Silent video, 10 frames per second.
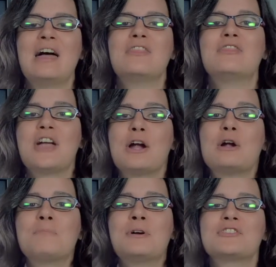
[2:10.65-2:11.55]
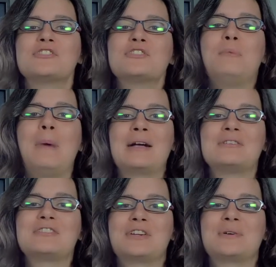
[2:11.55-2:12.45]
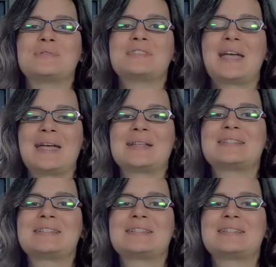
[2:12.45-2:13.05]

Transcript: their personal milestones and